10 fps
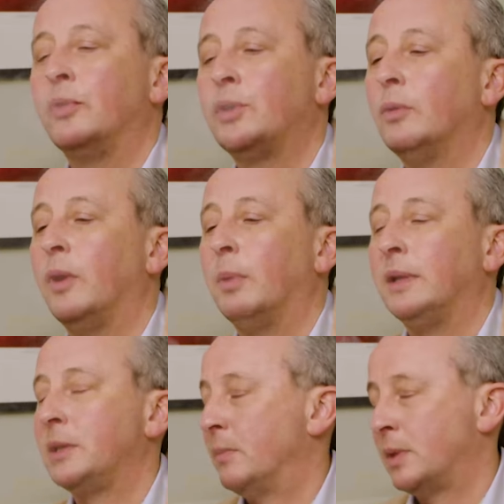I'm sure there'll be
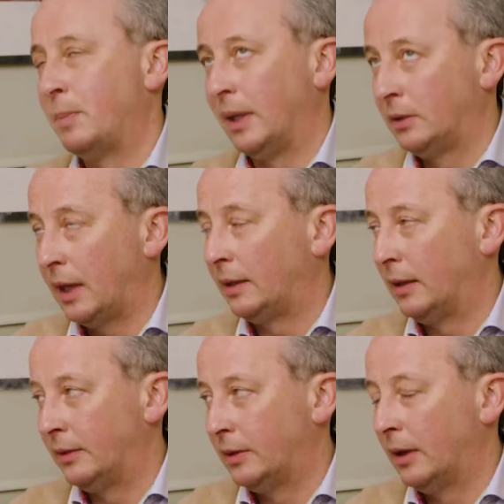some
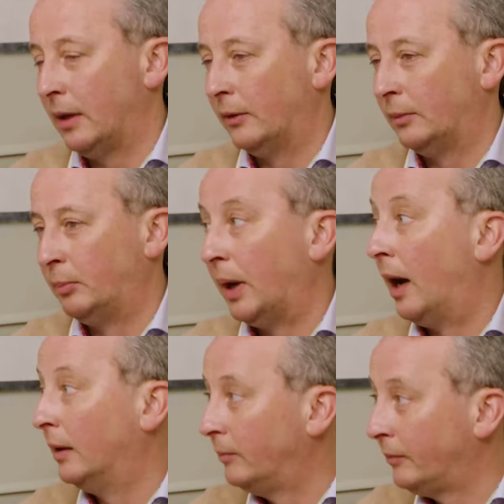spectacular cigars,
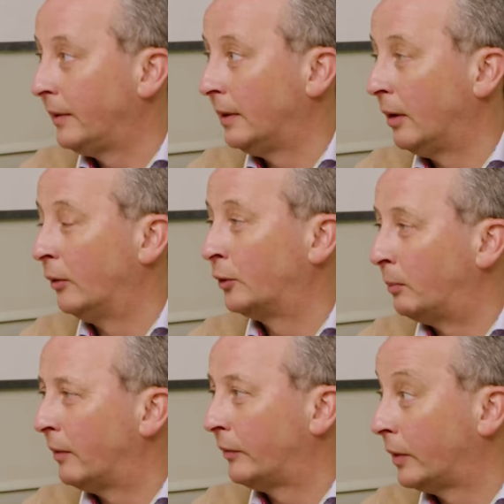but on top
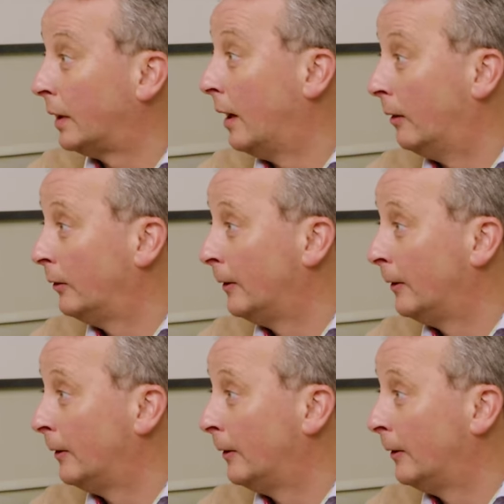of everything else.